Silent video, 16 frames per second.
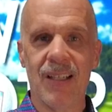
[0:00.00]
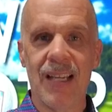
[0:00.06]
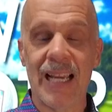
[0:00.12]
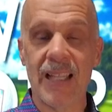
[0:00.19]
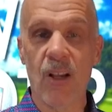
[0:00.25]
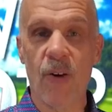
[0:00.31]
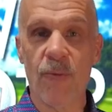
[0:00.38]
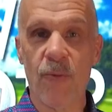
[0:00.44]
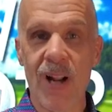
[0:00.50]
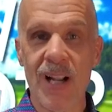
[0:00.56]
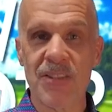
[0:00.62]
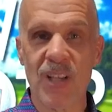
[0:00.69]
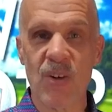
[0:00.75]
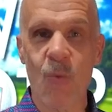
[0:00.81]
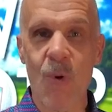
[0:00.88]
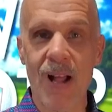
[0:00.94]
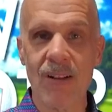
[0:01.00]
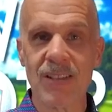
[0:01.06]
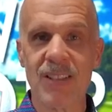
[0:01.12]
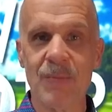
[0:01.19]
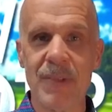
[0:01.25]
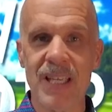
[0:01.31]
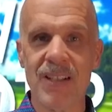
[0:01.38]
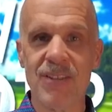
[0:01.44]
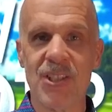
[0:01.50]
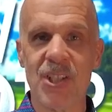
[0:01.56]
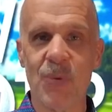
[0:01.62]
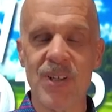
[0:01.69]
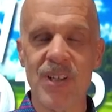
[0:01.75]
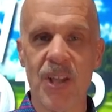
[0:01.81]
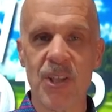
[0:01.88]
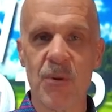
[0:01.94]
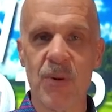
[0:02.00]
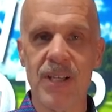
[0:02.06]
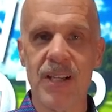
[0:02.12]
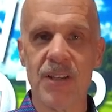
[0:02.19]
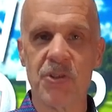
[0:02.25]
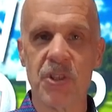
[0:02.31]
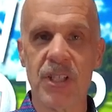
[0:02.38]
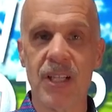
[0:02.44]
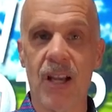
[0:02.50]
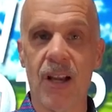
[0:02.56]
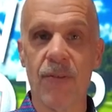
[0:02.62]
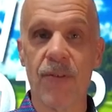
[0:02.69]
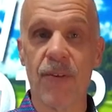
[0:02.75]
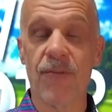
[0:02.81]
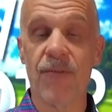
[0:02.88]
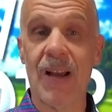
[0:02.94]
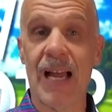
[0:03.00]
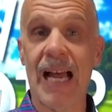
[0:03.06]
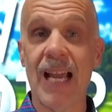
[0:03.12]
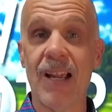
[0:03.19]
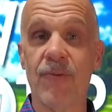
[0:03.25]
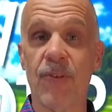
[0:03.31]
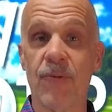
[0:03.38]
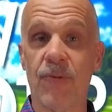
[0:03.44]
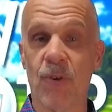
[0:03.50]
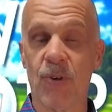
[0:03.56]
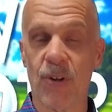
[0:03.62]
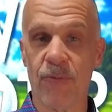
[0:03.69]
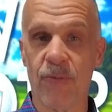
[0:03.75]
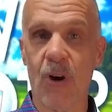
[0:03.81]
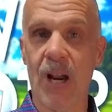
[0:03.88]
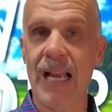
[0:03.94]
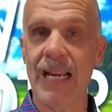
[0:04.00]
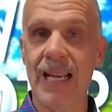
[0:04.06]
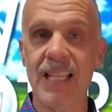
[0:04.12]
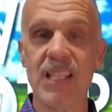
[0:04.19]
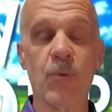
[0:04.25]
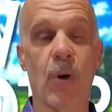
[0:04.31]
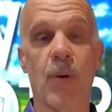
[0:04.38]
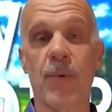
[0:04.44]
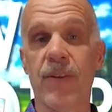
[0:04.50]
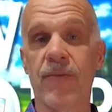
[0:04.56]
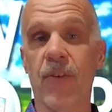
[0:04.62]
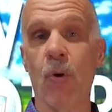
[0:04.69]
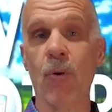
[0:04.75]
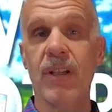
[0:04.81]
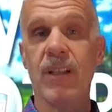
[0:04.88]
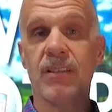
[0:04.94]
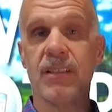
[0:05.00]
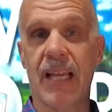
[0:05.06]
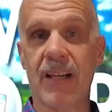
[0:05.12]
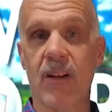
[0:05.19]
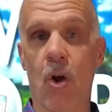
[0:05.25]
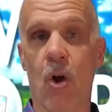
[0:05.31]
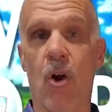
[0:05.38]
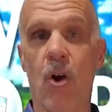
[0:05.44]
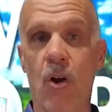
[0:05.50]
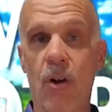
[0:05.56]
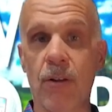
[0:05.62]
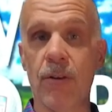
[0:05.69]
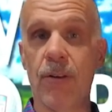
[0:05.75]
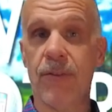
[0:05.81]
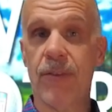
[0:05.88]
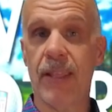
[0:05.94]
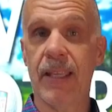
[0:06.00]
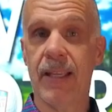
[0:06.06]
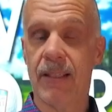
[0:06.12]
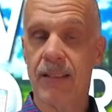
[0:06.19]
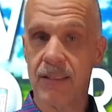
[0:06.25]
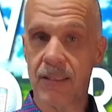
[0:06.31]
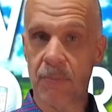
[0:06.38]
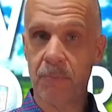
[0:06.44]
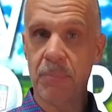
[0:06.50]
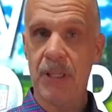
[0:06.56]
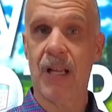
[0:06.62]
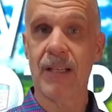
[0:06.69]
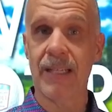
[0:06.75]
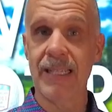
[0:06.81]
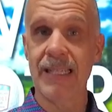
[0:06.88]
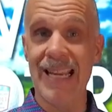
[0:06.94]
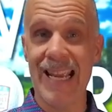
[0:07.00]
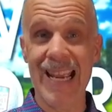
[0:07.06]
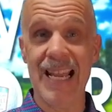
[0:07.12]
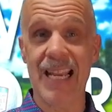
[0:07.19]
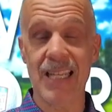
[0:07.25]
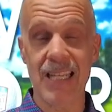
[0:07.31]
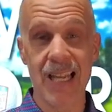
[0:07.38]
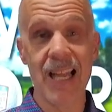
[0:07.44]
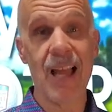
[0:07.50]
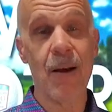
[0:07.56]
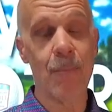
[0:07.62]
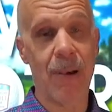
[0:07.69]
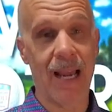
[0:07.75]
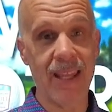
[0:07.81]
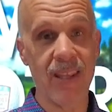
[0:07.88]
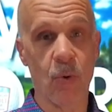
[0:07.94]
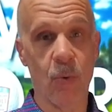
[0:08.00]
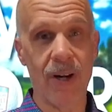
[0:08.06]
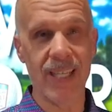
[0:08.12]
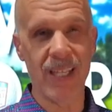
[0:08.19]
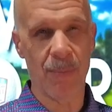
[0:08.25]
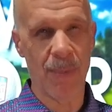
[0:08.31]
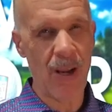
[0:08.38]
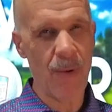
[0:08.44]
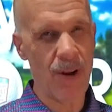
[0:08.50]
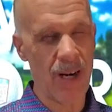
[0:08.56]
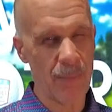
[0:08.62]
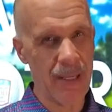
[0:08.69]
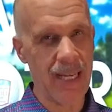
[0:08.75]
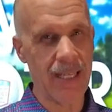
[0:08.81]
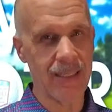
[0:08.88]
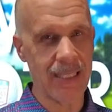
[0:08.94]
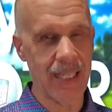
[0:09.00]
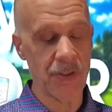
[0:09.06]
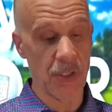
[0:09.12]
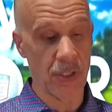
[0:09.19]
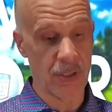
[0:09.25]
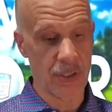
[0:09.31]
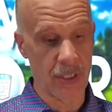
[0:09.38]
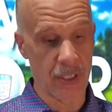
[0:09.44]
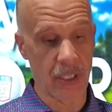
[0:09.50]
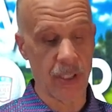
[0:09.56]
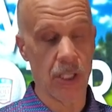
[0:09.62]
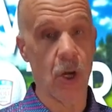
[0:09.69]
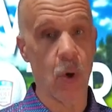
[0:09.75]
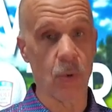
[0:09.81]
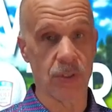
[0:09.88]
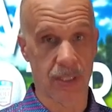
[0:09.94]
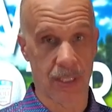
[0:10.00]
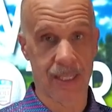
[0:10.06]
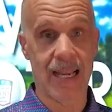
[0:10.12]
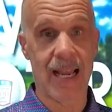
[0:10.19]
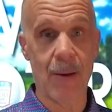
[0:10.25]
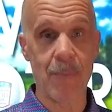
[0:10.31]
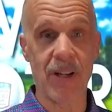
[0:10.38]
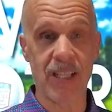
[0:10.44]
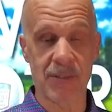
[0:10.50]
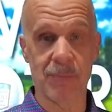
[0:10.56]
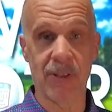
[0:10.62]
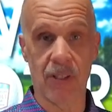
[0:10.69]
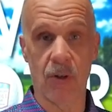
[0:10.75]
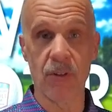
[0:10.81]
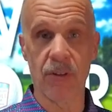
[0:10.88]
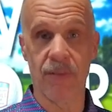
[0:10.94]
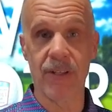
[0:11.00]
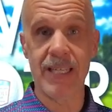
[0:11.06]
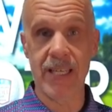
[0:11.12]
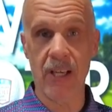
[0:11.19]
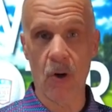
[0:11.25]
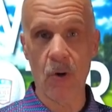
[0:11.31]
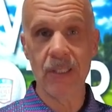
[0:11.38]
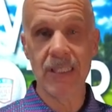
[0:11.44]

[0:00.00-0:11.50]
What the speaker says: Hello, friends, and welcome into another edition of 5-Footer Fridays, where we focus on all things putting. And by the way, you might want to pay attention to the notes, the comments below the video,